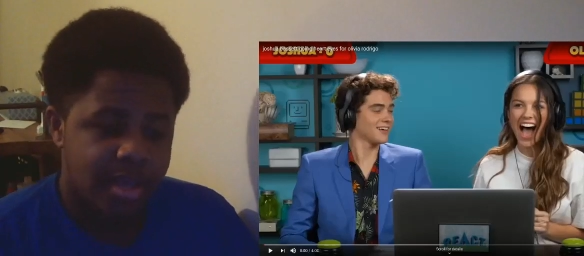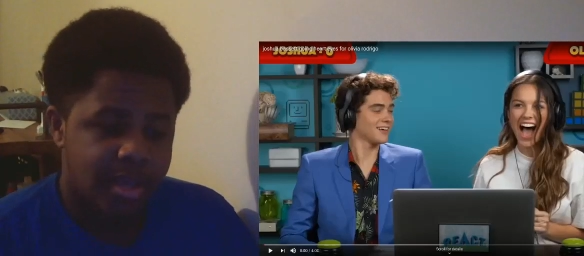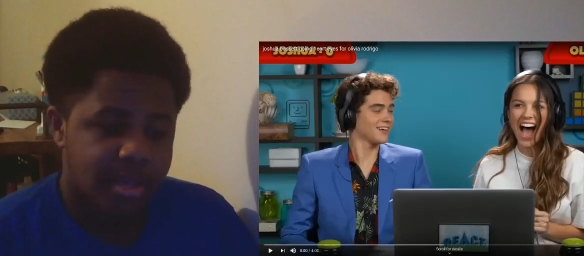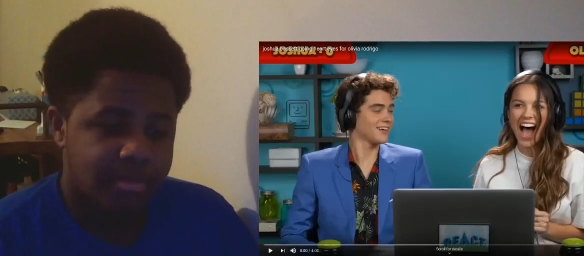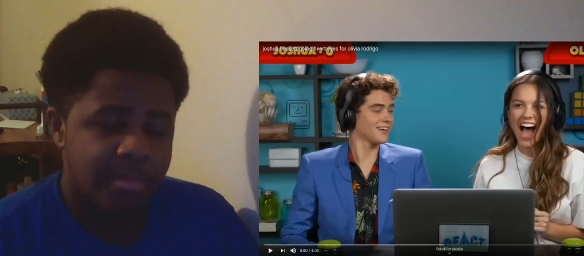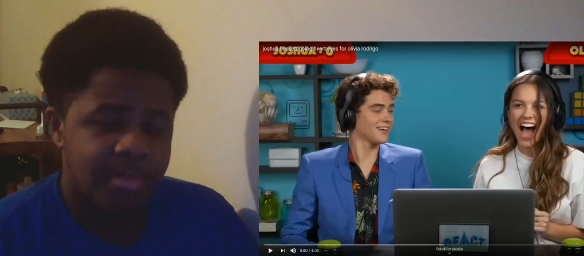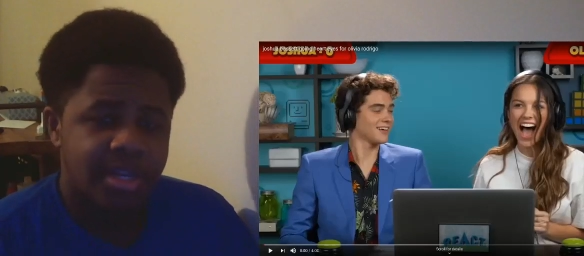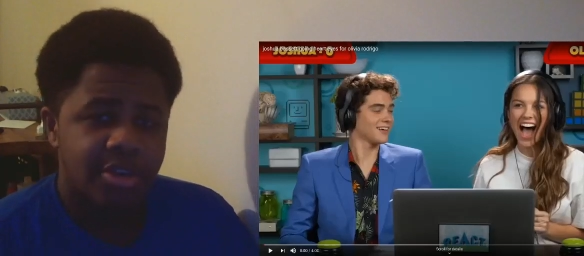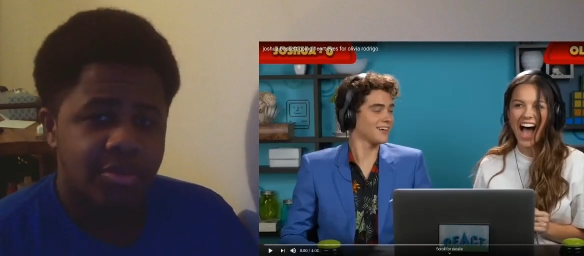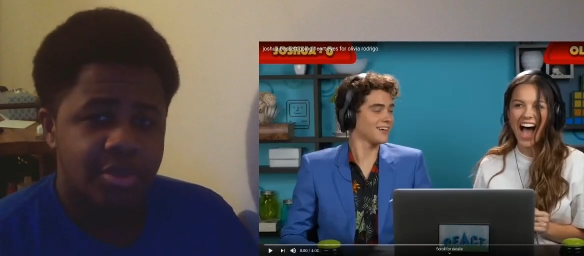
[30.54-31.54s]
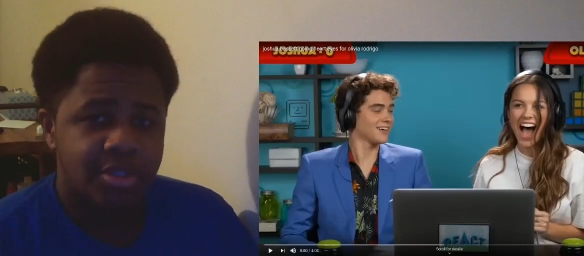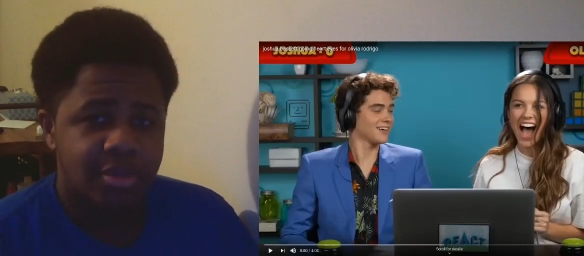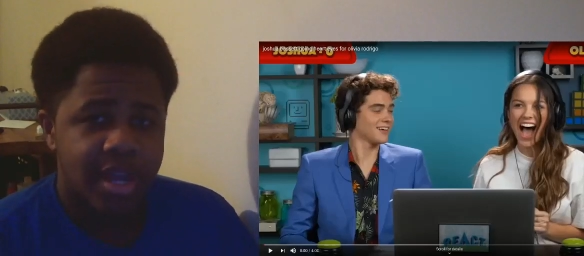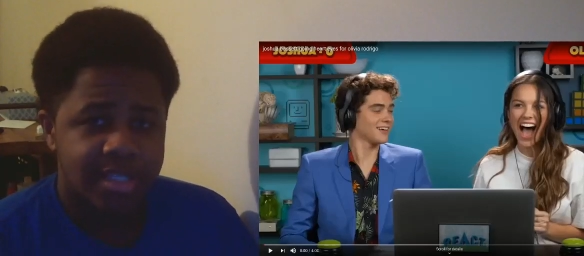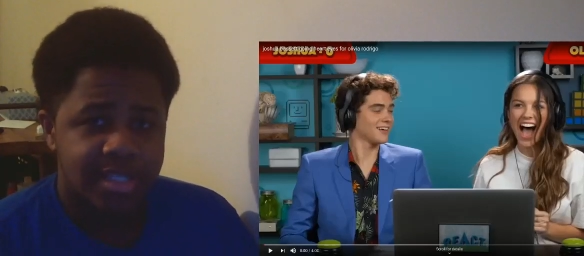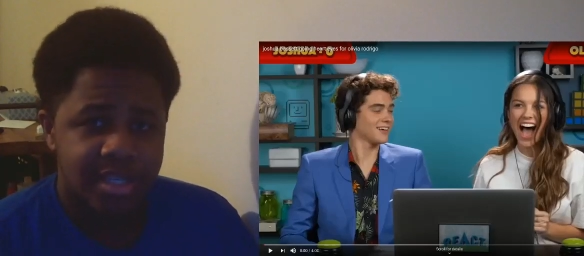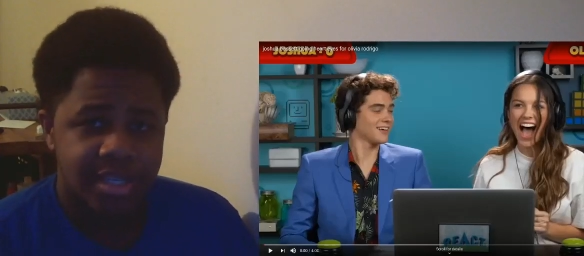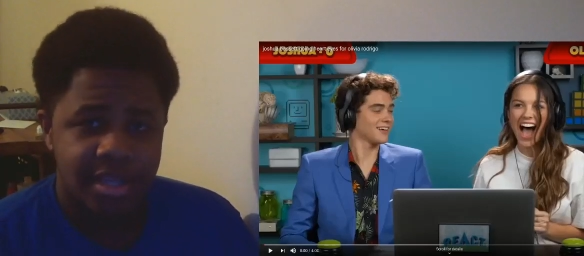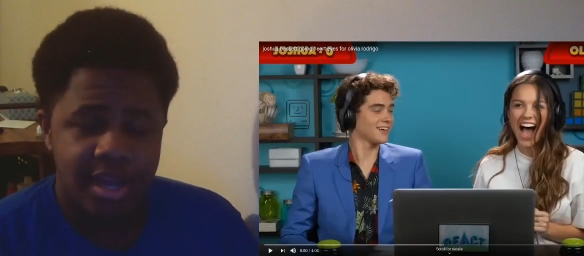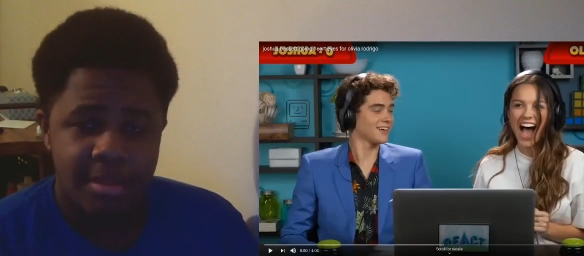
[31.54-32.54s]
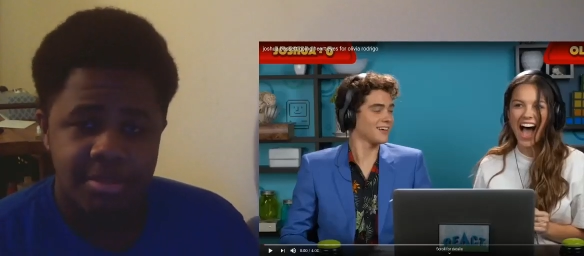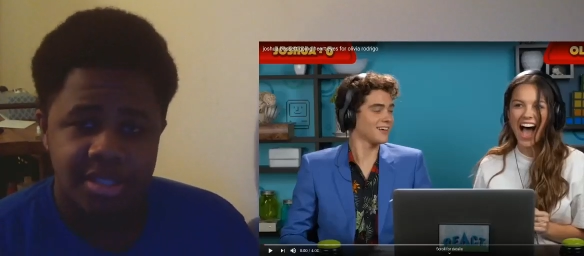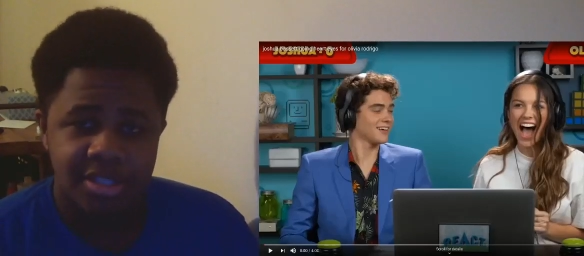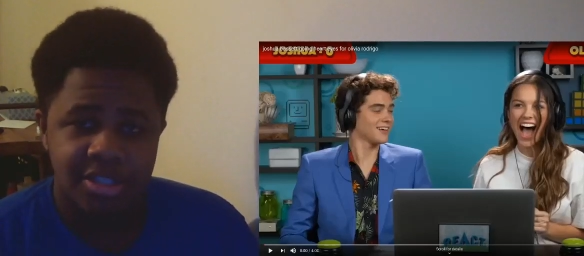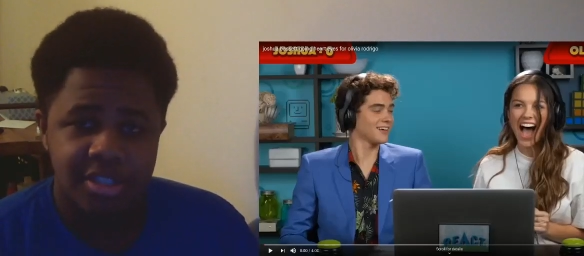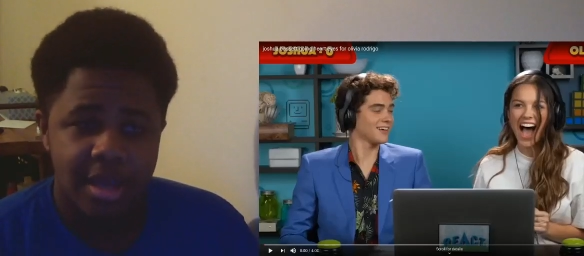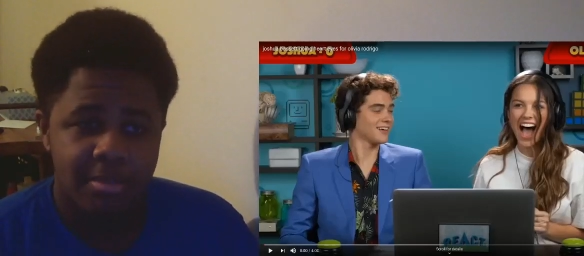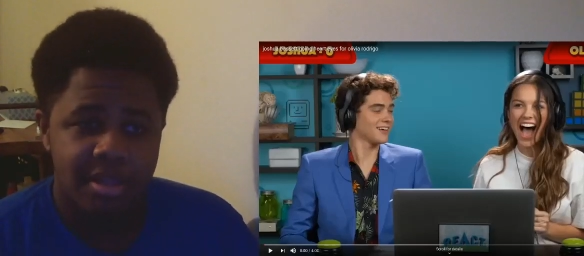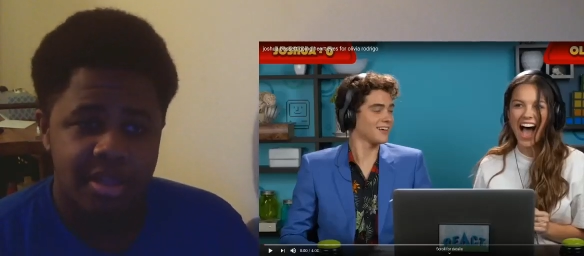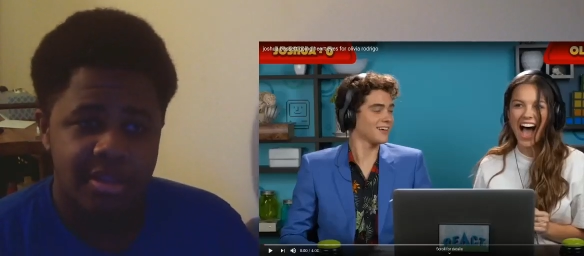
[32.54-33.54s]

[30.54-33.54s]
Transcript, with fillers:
Speaker 1: Um, let me know what you guys think in the comment section down below.